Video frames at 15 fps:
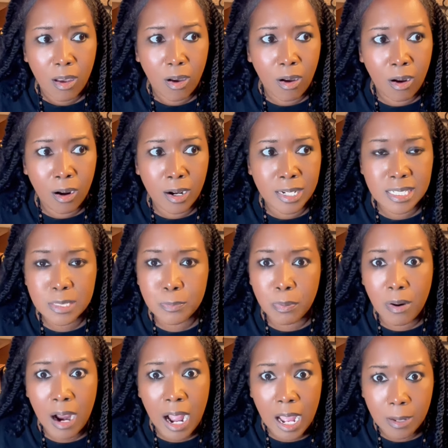Or it's
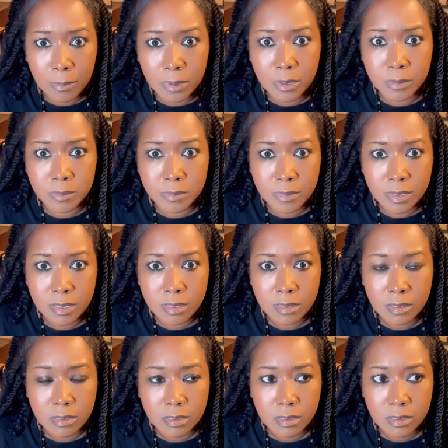problems.
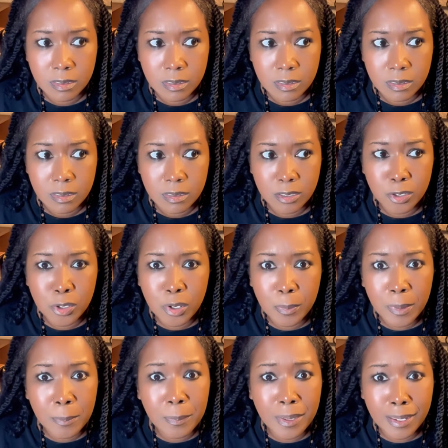You could
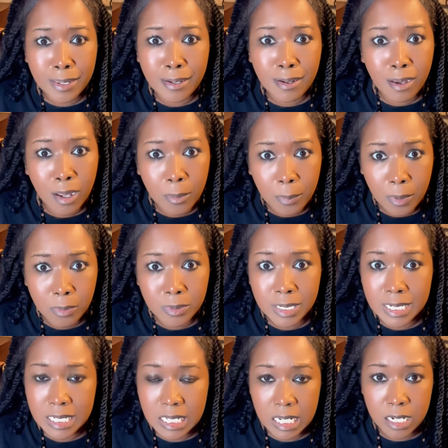be picking up on
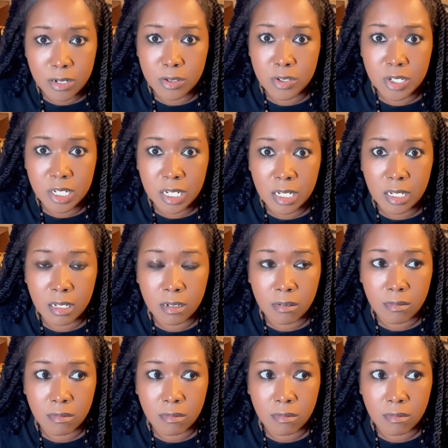this energy.